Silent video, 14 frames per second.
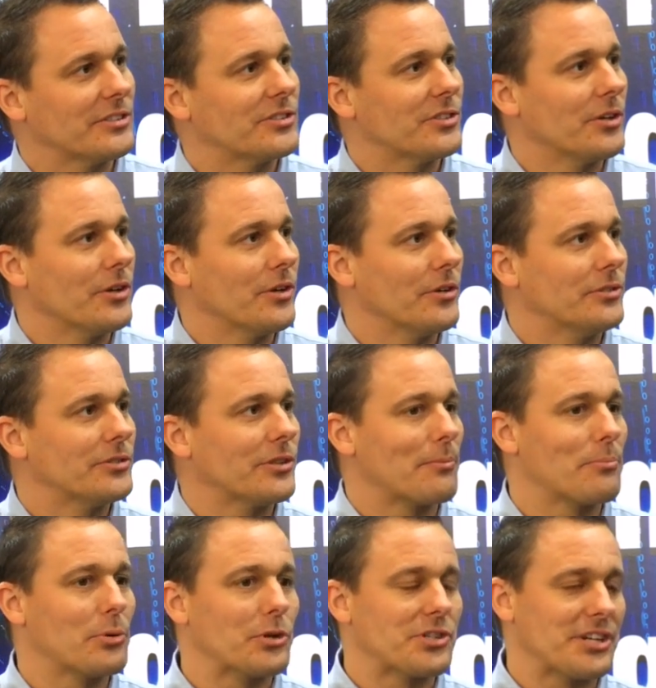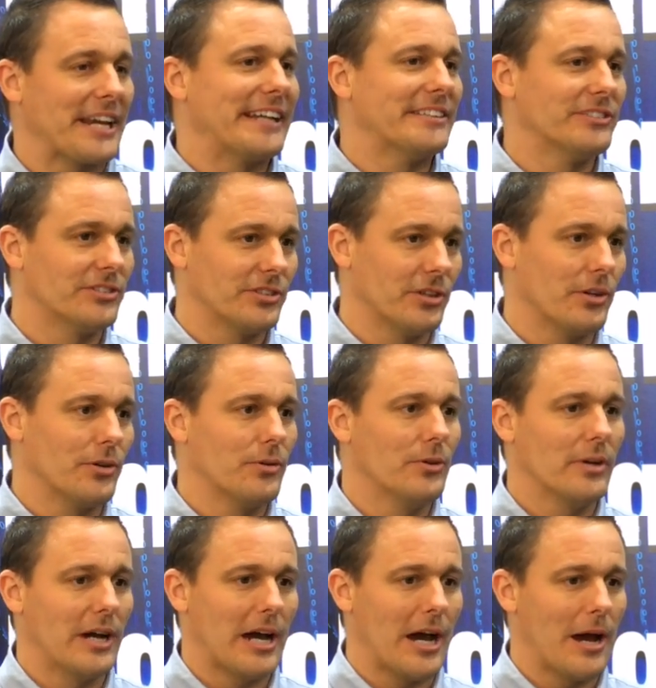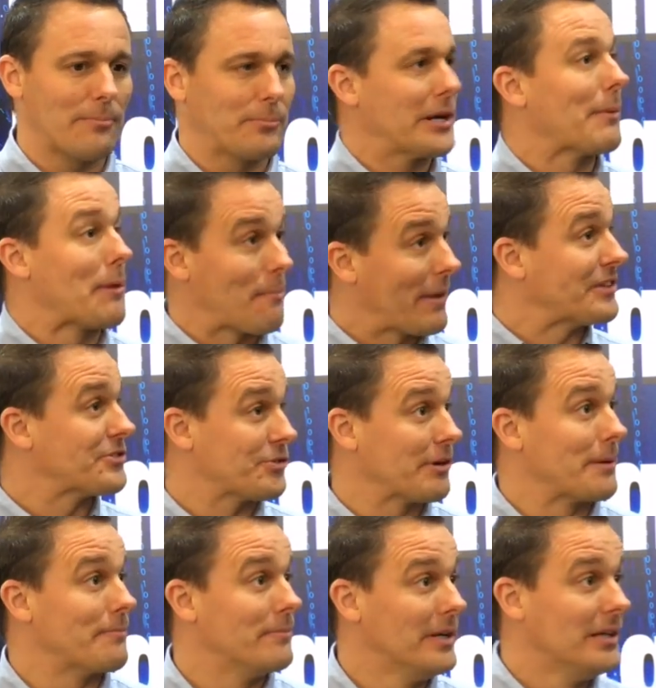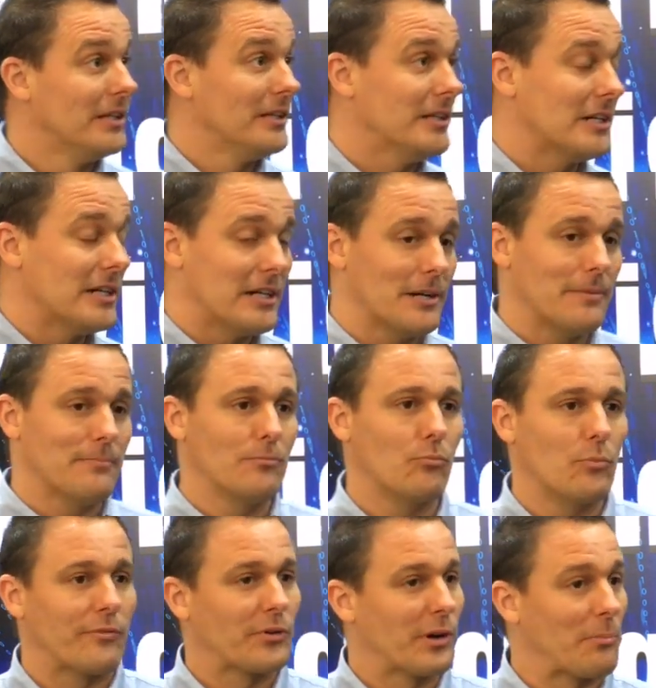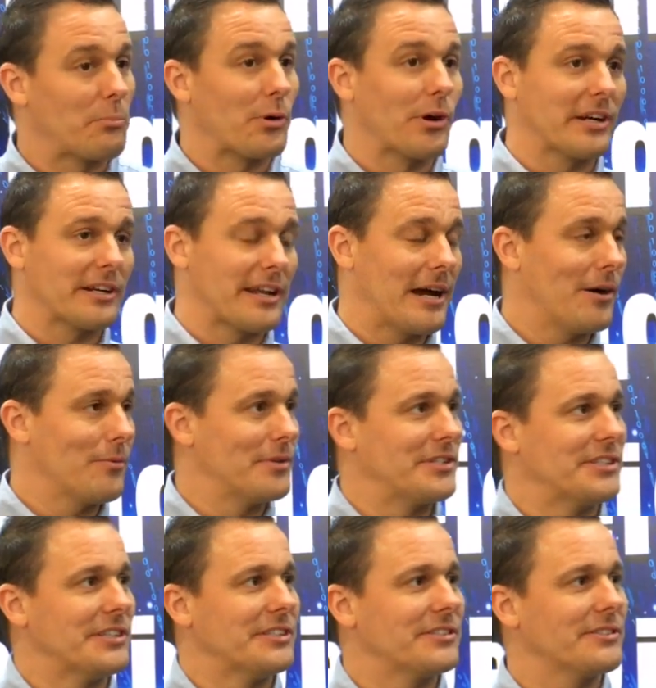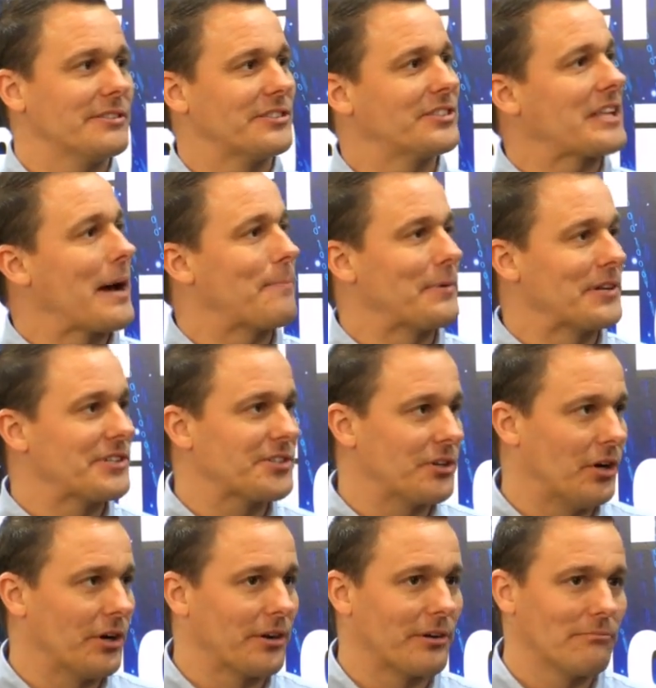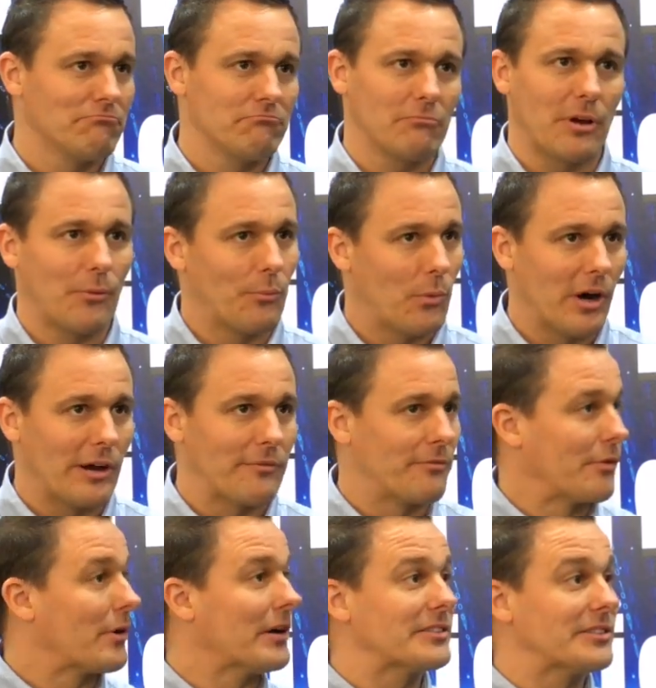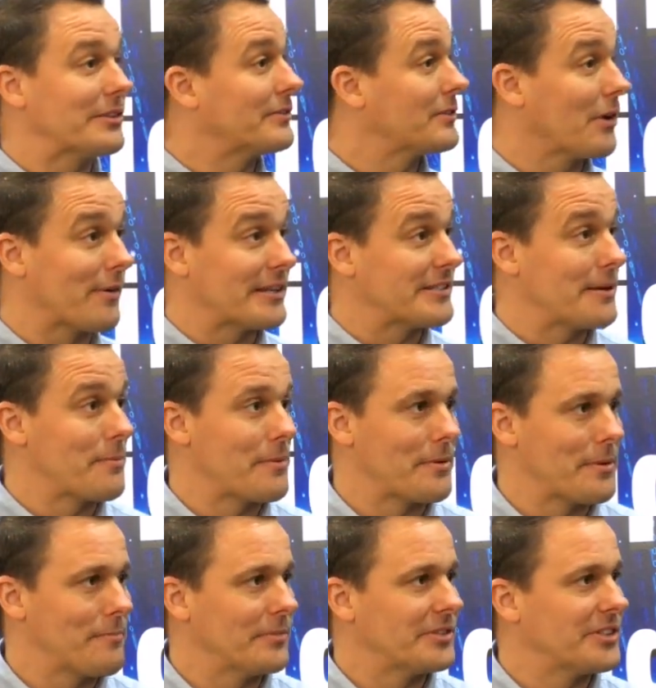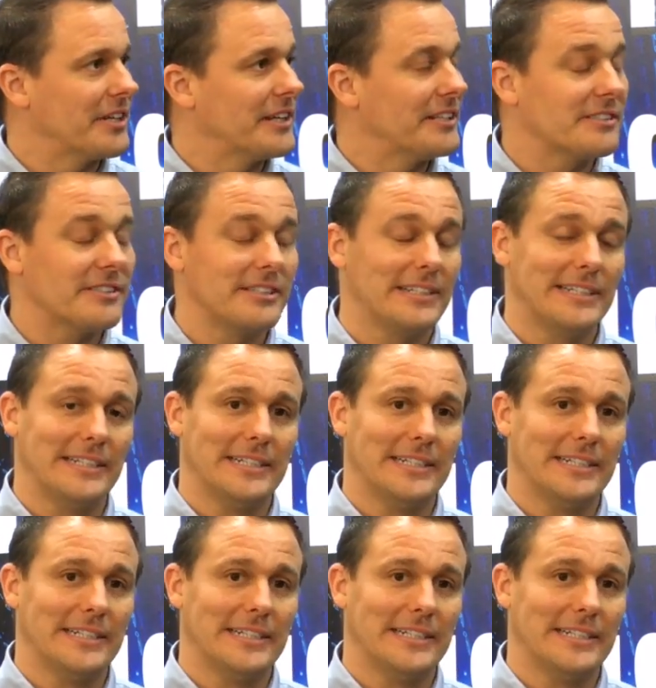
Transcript: to sort of push into becoming mainstream. We've got a product now which is established on a wide variety of direct imaging machines.